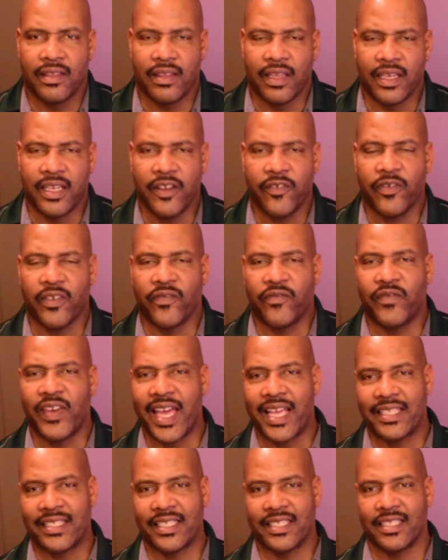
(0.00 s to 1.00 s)
the different
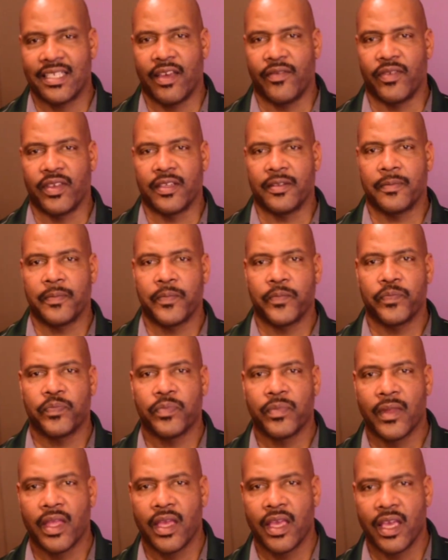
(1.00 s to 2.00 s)
facets of
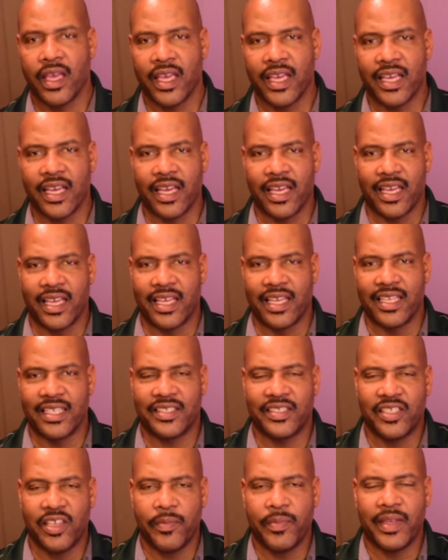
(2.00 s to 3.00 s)
it.
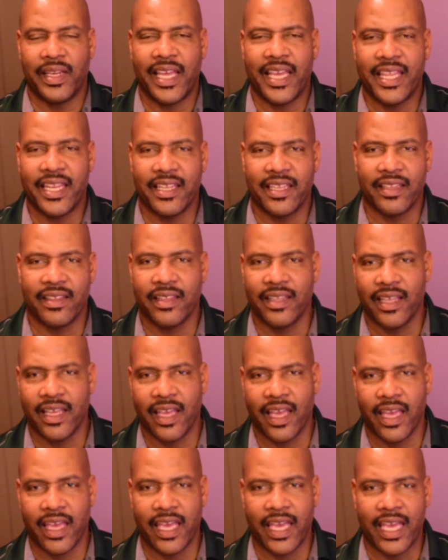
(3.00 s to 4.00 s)
It's stimulated
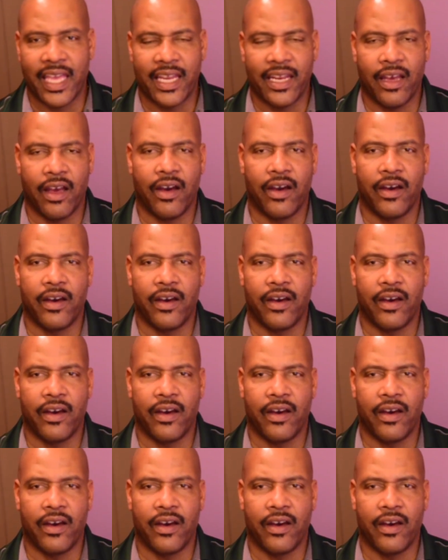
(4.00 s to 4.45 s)
in